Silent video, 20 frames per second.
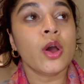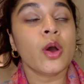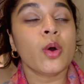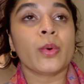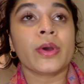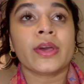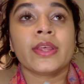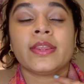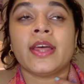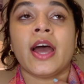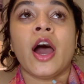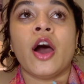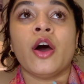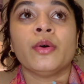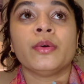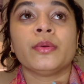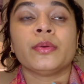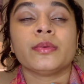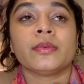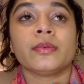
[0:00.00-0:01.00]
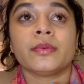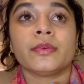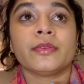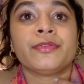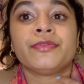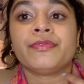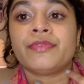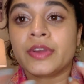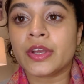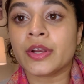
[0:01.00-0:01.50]
without
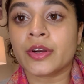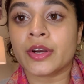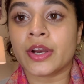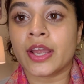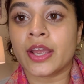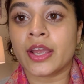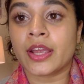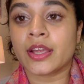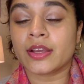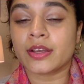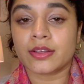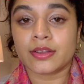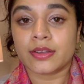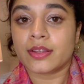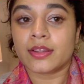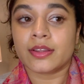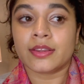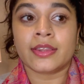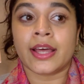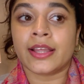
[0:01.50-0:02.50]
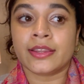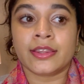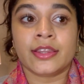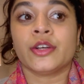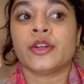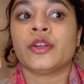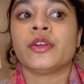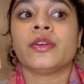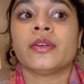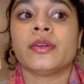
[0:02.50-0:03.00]
fearing that
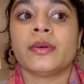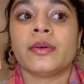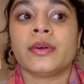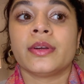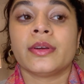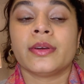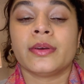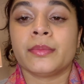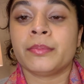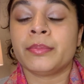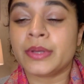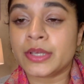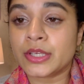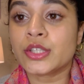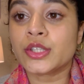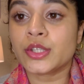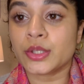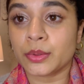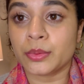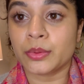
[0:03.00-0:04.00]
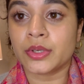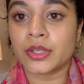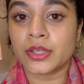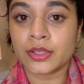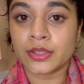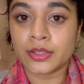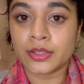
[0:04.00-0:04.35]
they'll be sued.